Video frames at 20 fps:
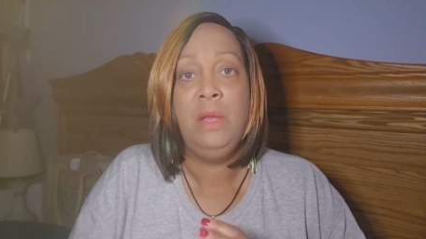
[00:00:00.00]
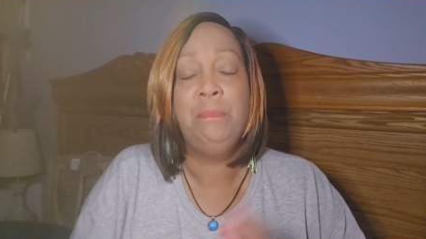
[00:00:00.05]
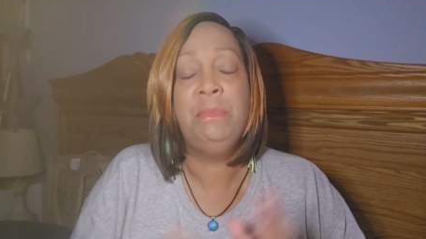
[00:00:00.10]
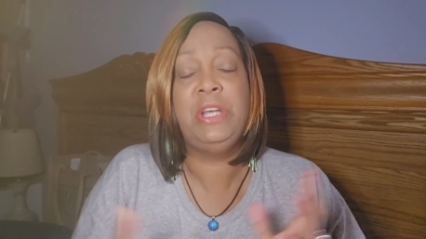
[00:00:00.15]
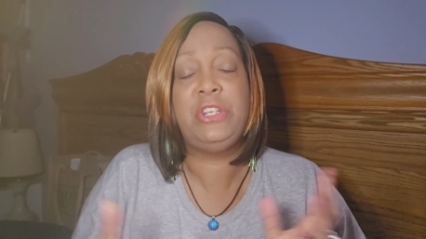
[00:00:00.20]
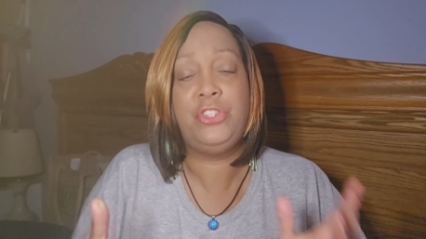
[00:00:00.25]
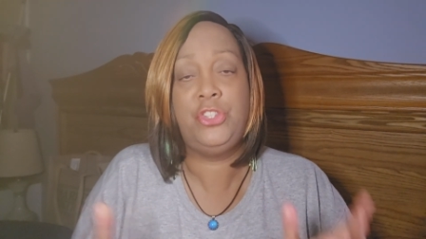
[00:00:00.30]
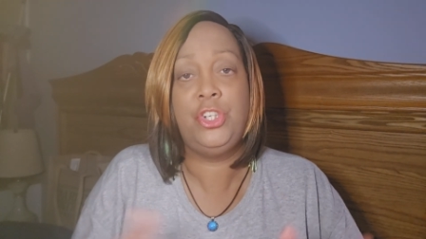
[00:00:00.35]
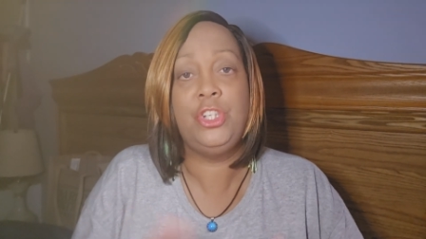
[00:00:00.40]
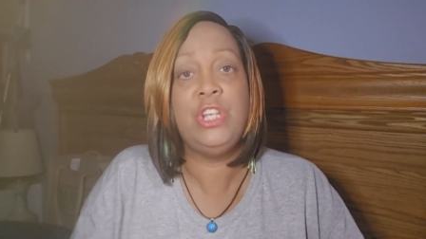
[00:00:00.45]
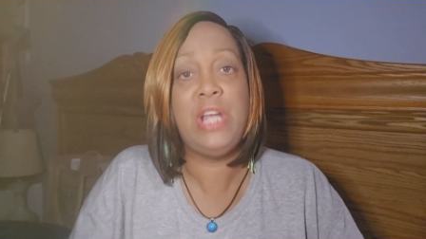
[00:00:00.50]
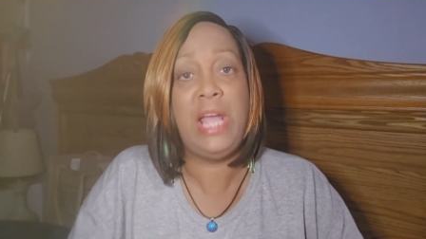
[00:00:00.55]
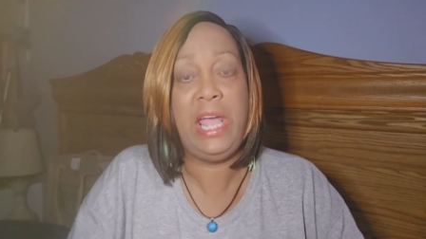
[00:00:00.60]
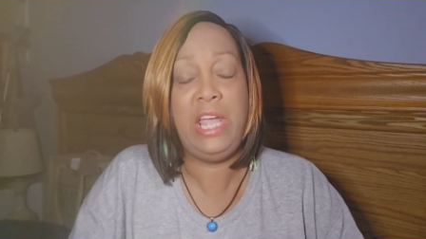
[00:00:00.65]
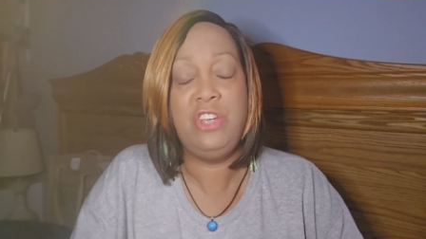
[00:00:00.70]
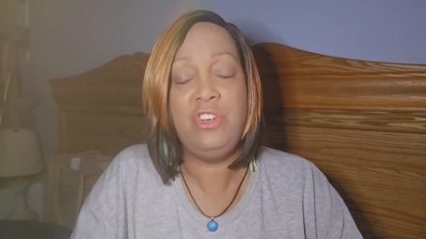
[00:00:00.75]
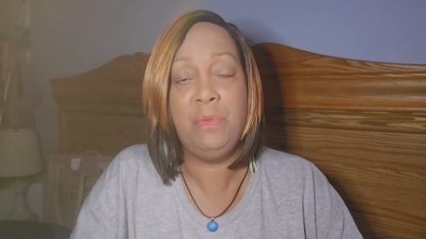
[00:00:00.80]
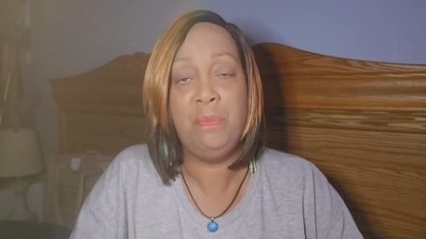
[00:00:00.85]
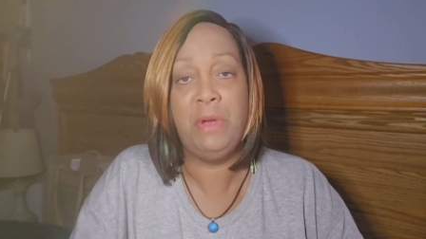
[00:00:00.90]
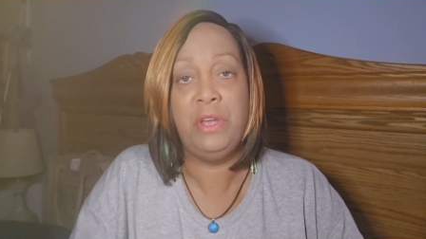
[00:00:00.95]
Make sure you
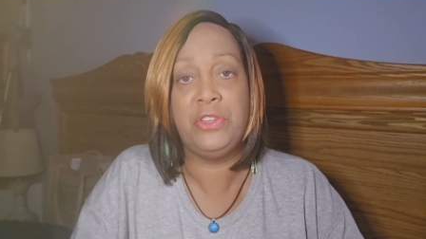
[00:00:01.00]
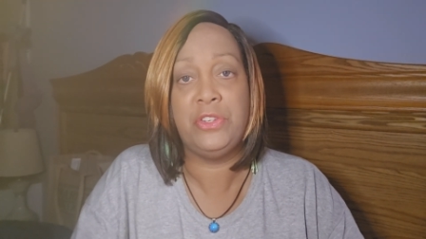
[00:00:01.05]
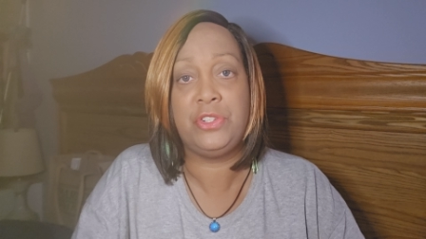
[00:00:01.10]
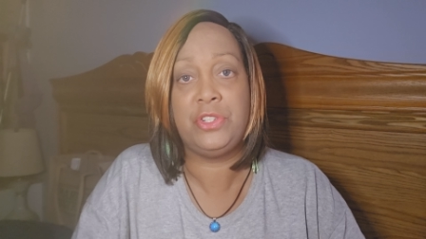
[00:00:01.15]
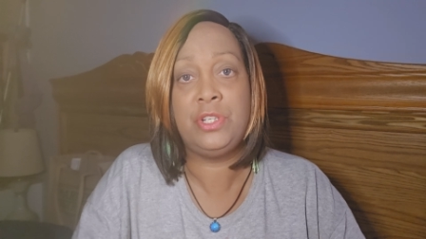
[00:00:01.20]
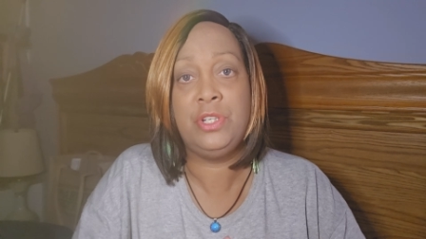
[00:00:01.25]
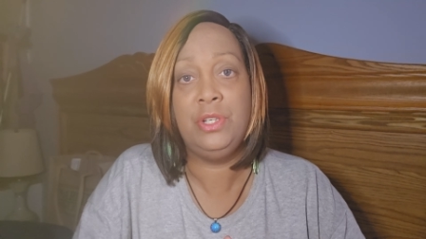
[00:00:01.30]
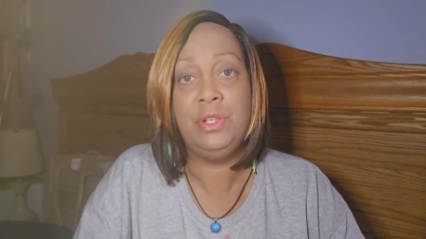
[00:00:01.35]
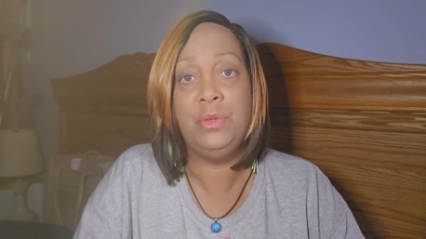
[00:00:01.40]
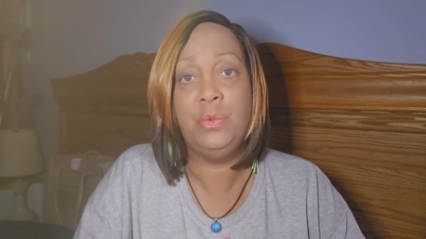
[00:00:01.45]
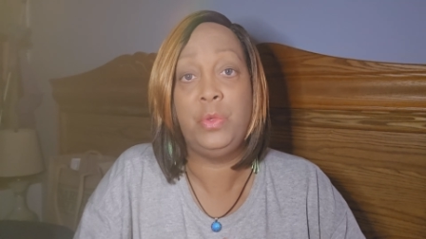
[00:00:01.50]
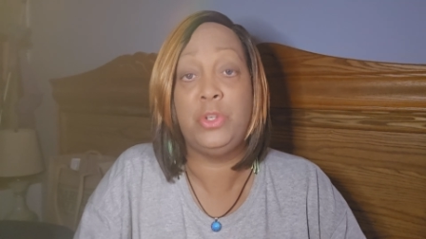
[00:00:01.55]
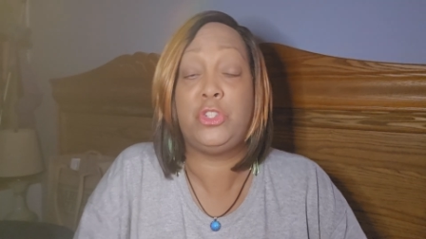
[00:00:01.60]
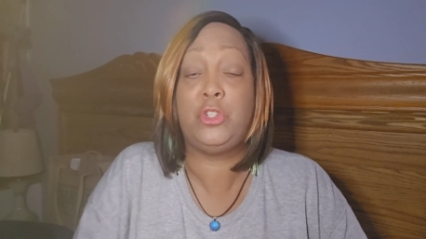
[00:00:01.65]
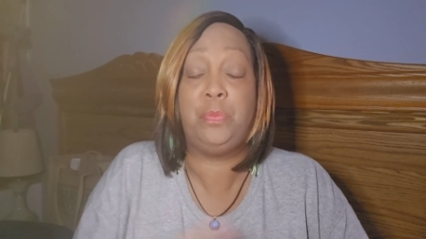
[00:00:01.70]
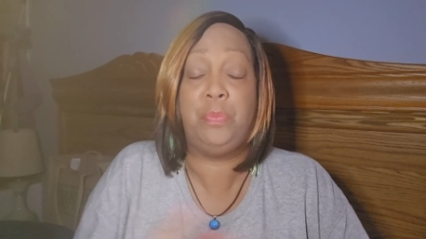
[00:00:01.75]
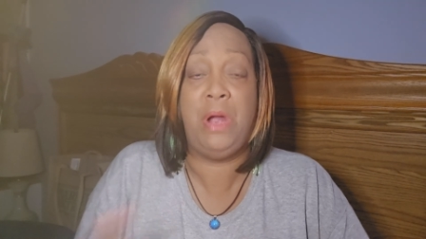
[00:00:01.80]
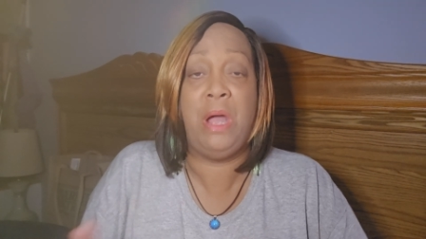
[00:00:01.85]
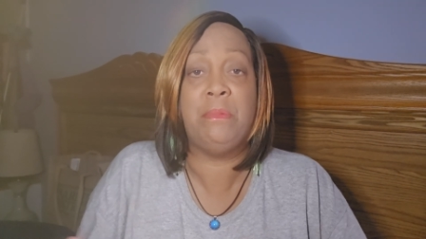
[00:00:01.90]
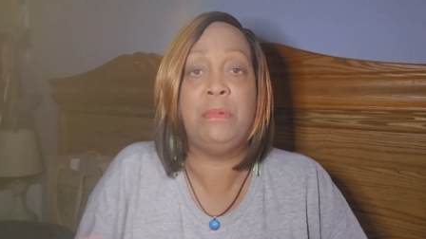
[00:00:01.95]
hate your mother too,
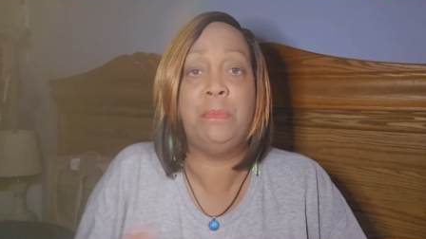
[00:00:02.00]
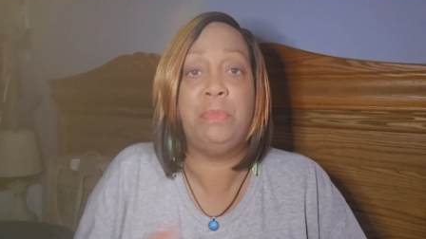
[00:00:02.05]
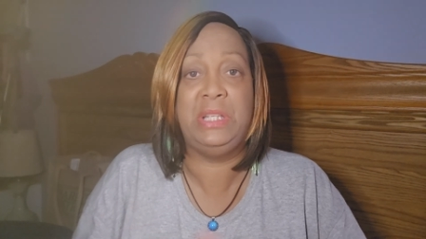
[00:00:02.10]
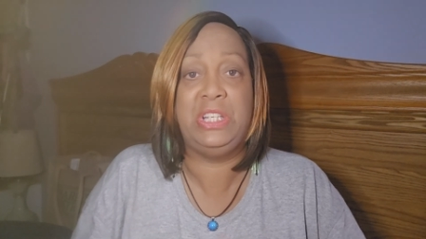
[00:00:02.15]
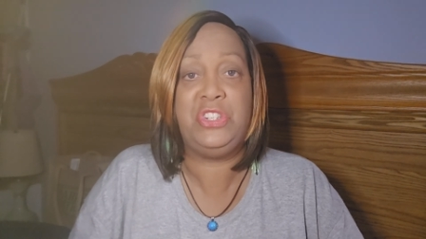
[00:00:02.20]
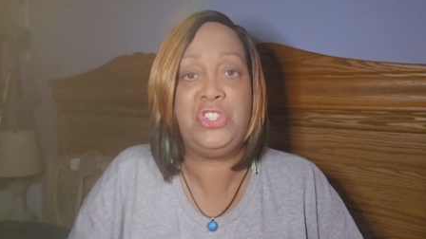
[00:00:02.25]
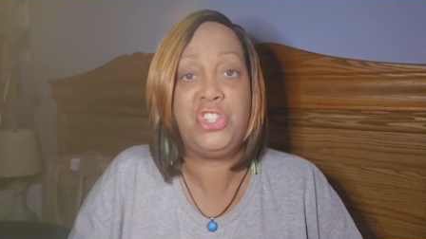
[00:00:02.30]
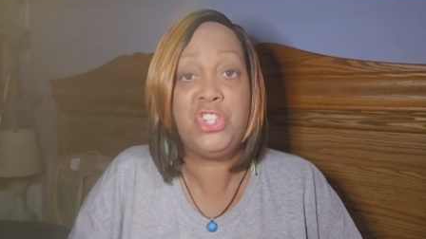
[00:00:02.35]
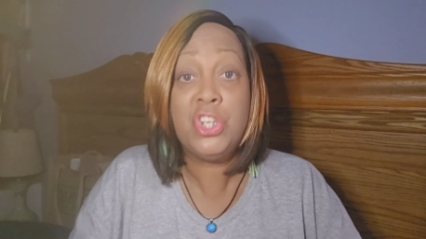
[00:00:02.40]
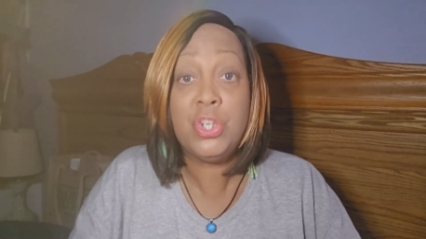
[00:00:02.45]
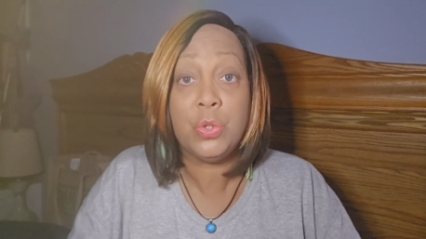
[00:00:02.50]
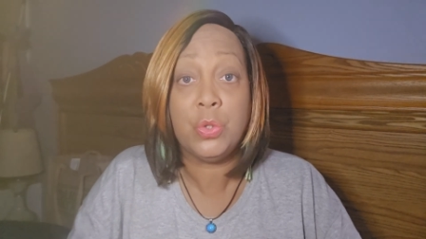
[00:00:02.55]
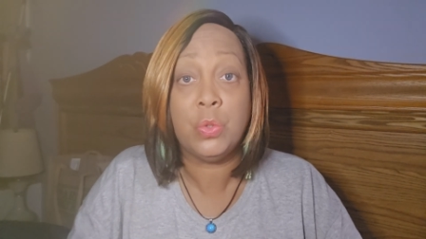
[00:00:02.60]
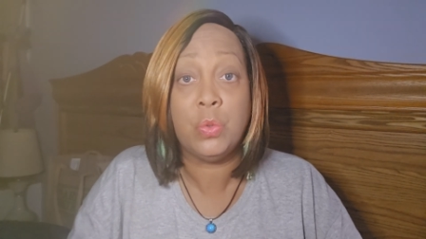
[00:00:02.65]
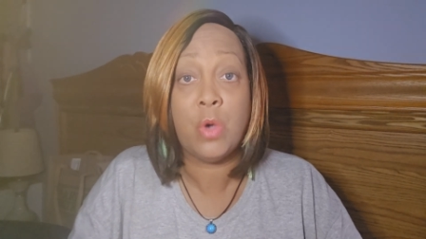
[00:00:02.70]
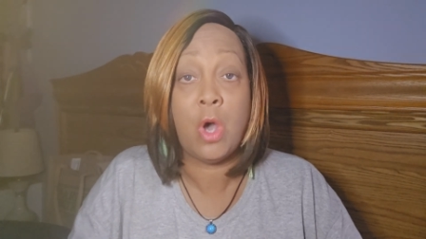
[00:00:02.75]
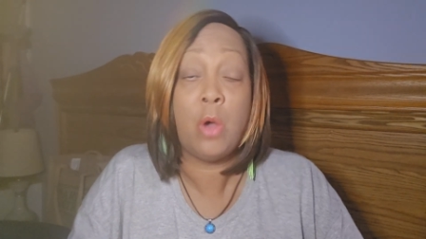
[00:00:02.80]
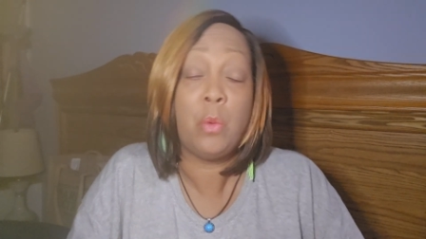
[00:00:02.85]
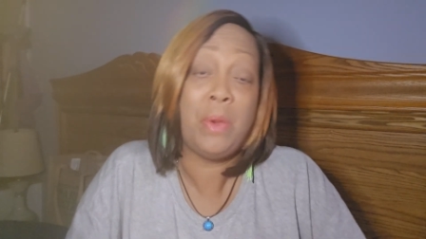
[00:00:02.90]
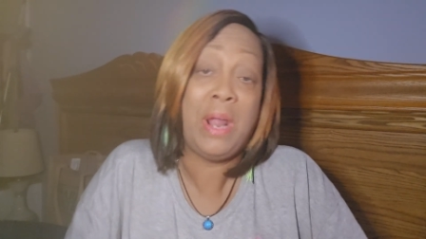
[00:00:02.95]
which you probably
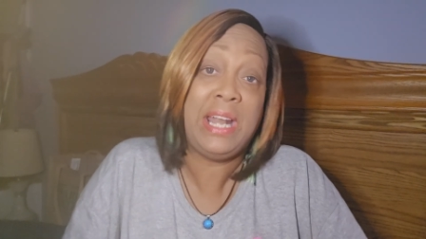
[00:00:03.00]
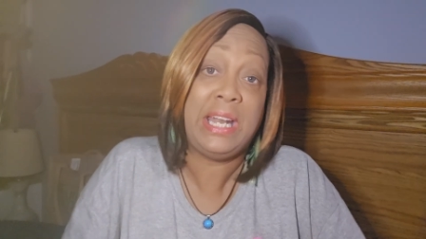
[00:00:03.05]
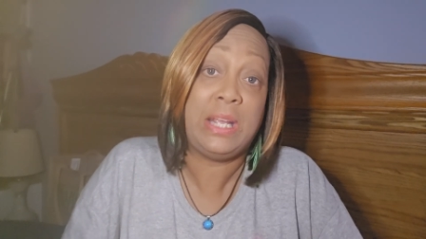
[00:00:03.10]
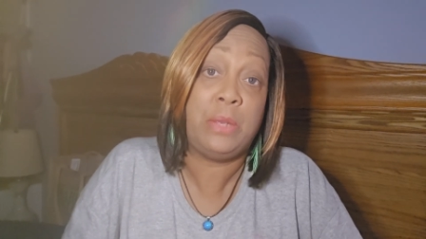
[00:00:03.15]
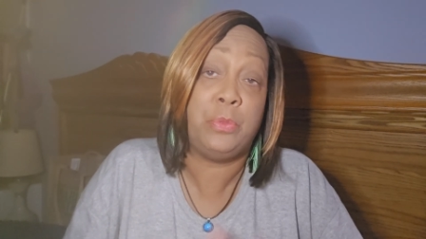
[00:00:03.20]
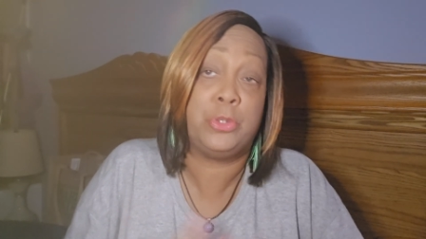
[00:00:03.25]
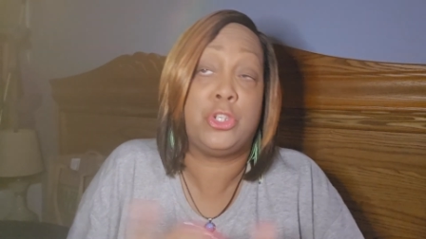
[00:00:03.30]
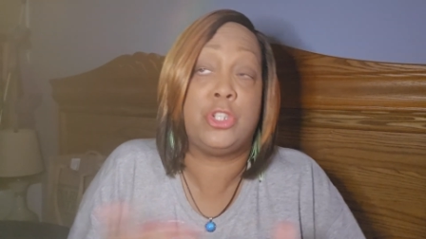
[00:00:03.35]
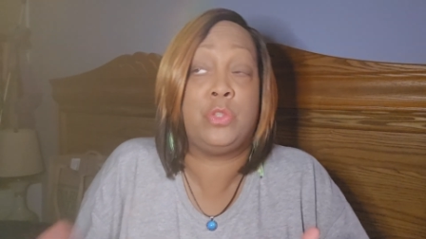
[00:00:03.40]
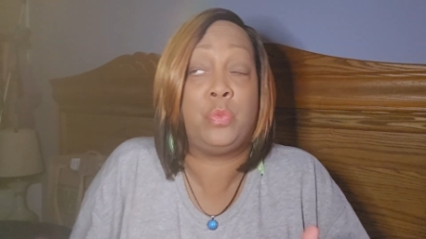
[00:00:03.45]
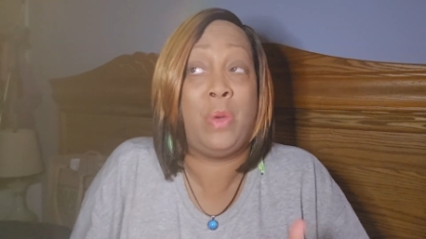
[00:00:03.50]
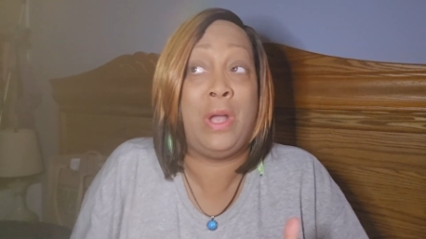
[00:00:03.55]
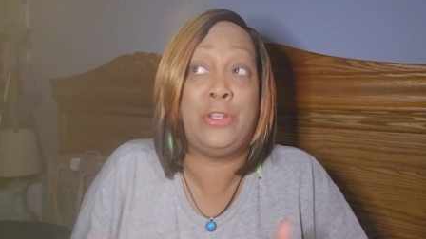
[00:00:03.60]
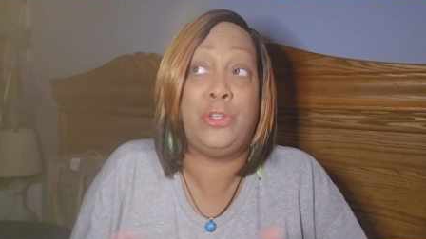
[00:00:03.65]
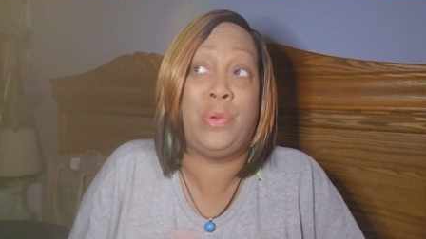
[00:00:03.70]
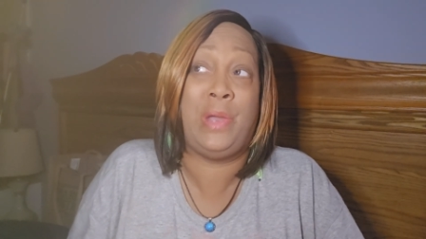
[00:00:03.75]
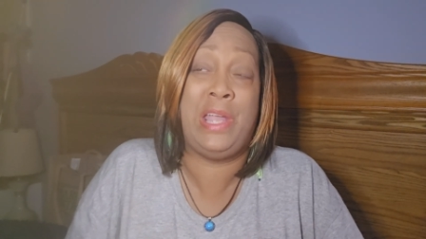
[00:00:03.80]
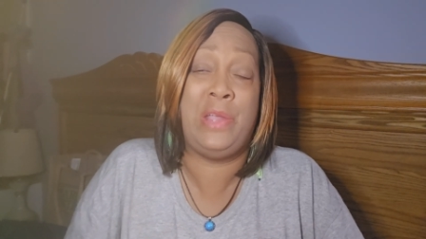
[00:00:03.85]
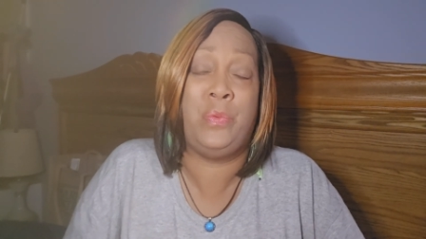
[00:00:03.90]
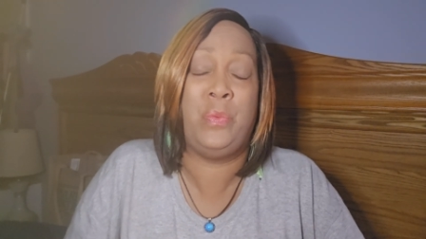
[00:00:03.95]
do already, which is why
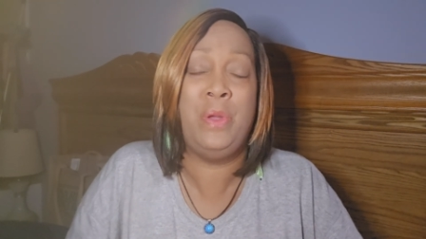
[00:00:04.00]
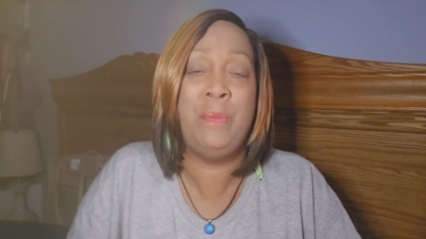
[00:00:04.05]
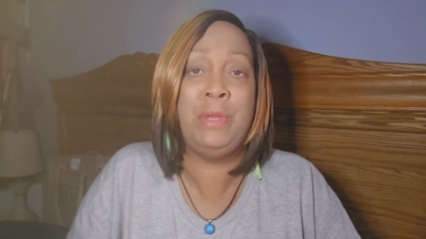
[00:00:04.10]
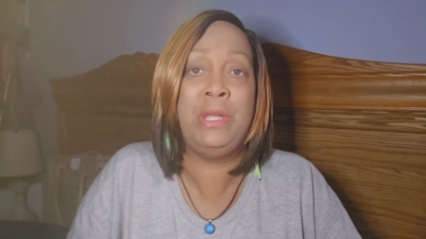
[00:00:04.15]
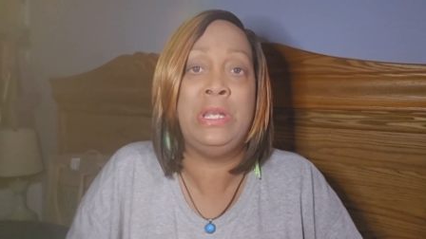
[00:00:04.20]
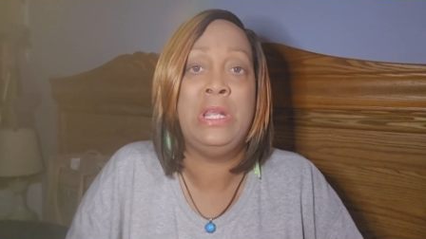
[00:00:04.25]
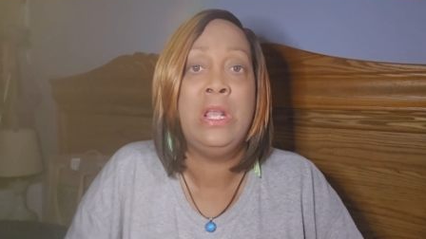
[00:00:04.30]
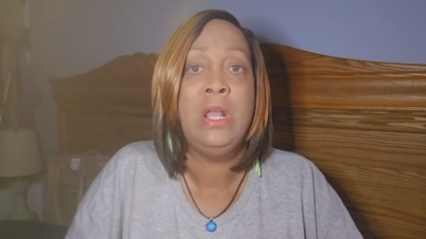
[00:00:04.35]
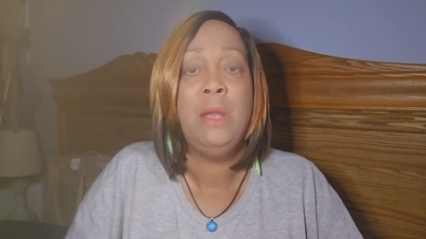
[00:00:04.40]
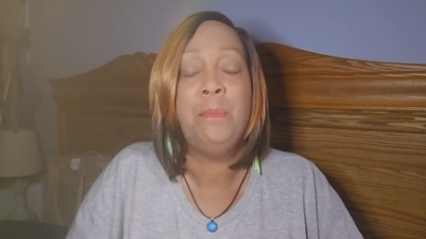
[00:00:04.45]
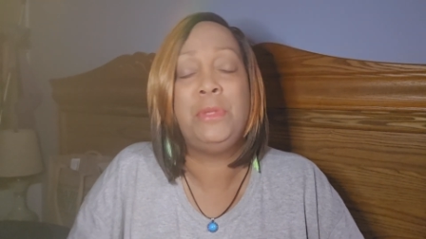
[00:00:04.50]
you hate women,